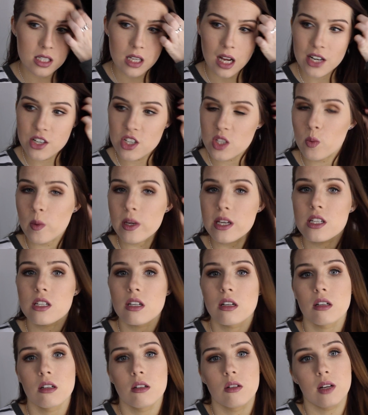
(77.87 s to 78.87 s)
So I just went
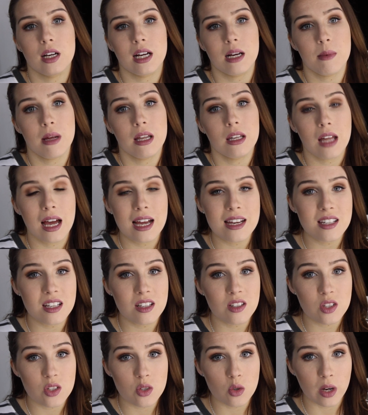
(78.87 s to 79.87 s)
to a
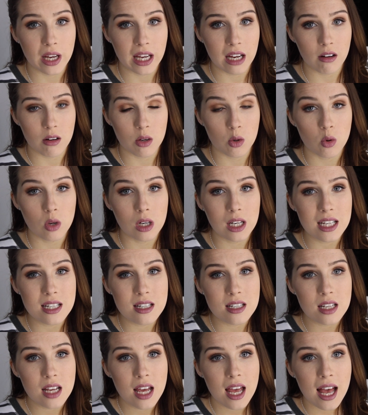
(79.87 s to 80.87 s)
lighting store here in
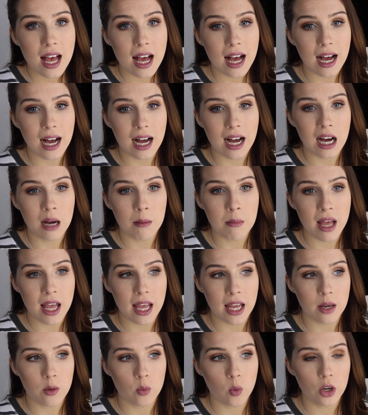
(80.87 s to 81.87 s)
Auckland,
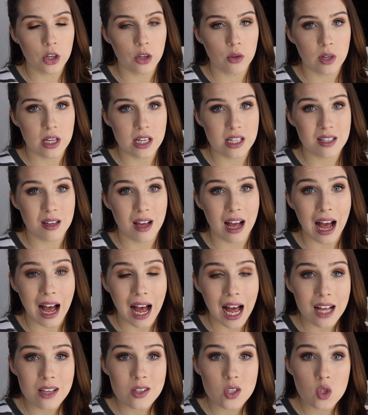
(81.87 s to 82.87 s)
and what you'll need to
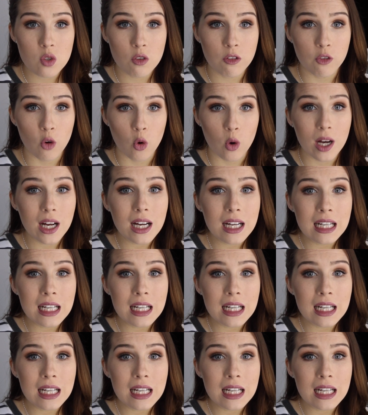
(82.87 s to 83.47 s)
ask for